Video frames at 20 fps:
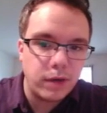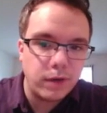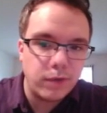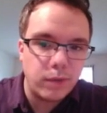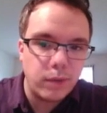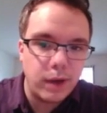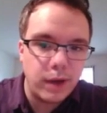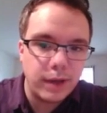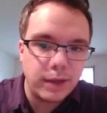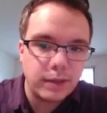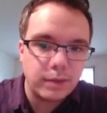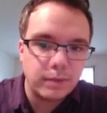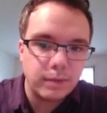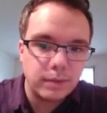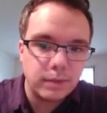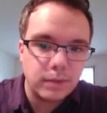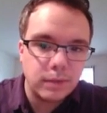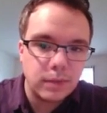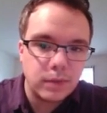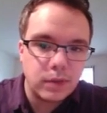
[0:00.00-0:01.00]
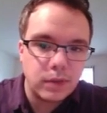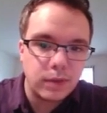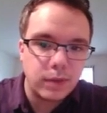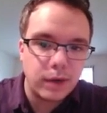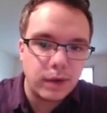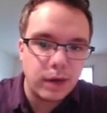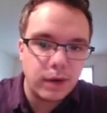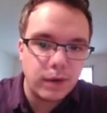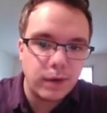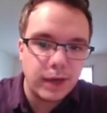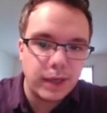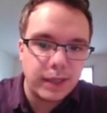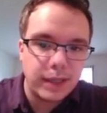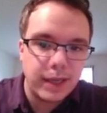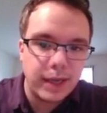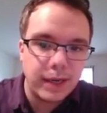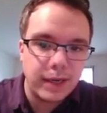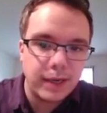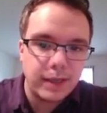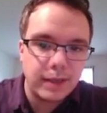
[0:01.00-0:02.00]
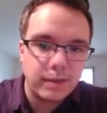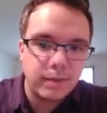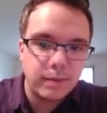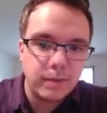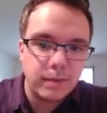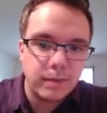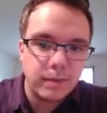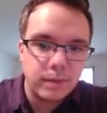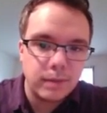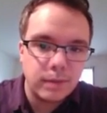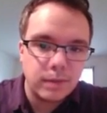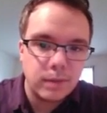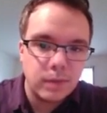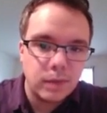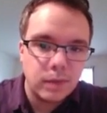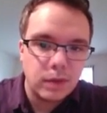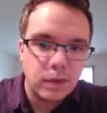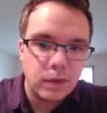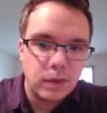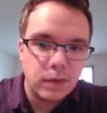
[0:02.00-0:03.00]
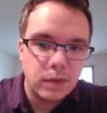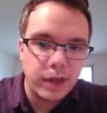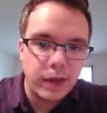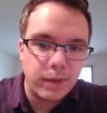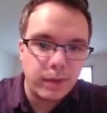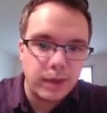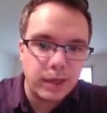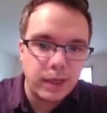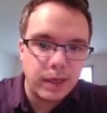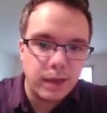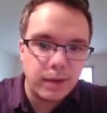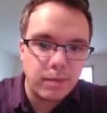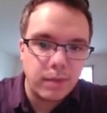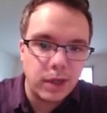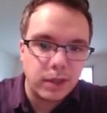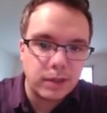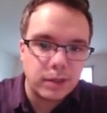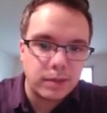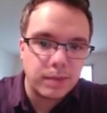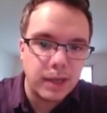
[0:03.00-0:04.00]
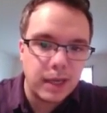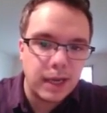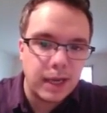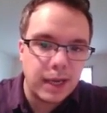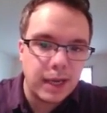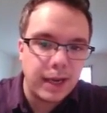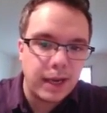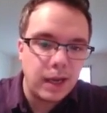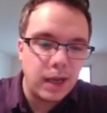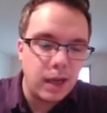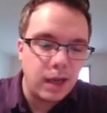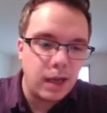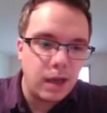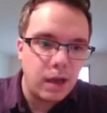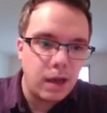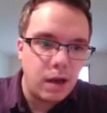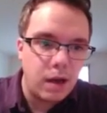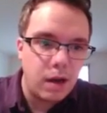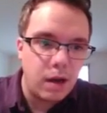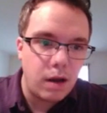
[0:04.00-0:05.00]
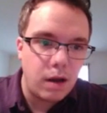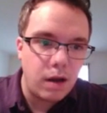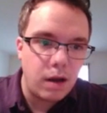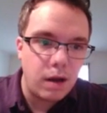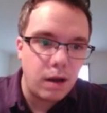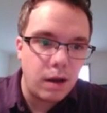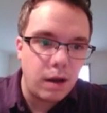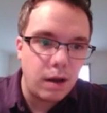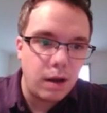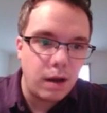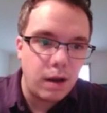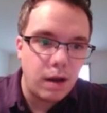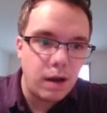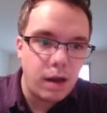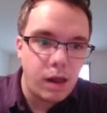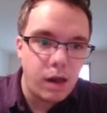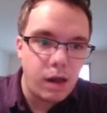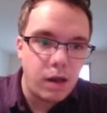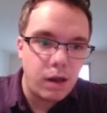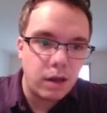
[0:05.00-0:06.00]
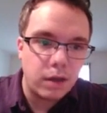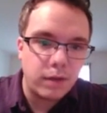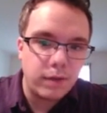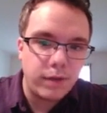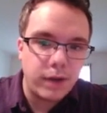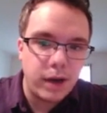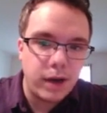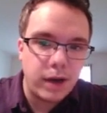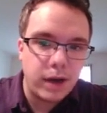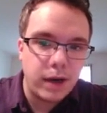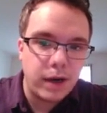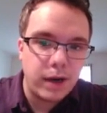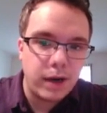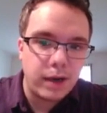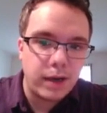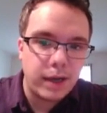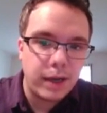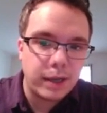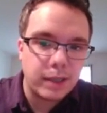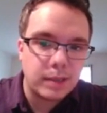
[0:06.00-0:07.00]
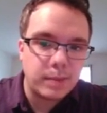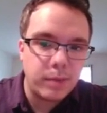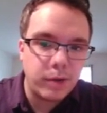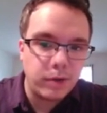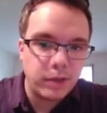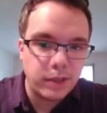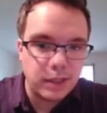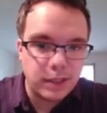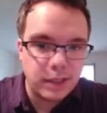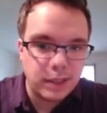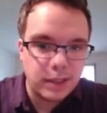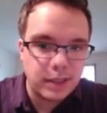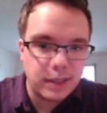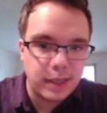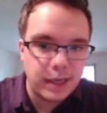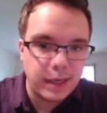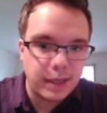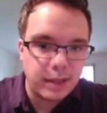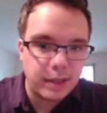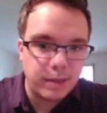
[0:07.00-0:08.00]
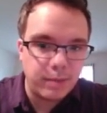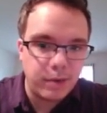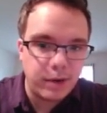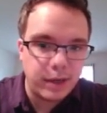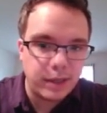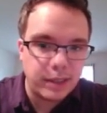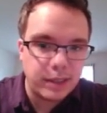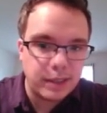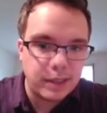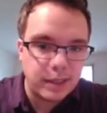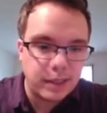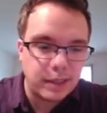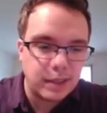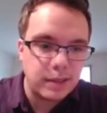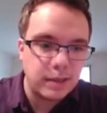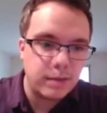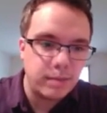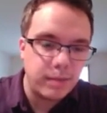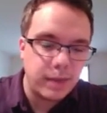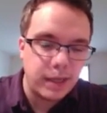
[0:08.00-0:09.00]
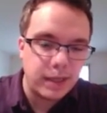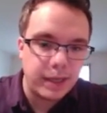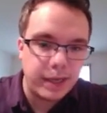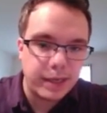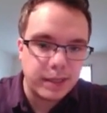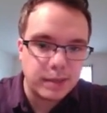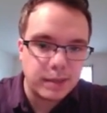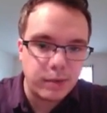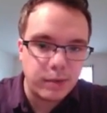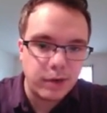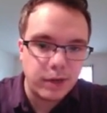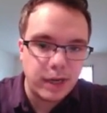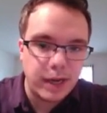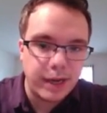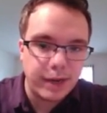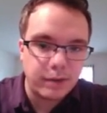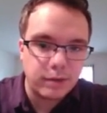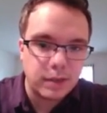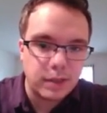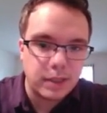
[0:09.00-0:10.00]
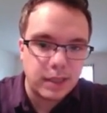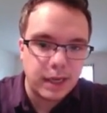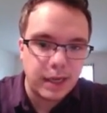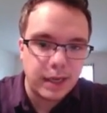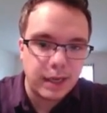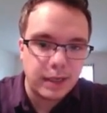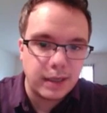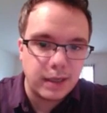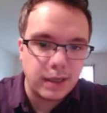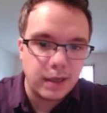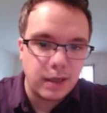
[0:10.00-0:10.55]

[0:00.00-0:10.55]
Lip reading: of 1. So we're going to write that in so that we can multiply all of our exponents inside the parentheses by the exponent outside.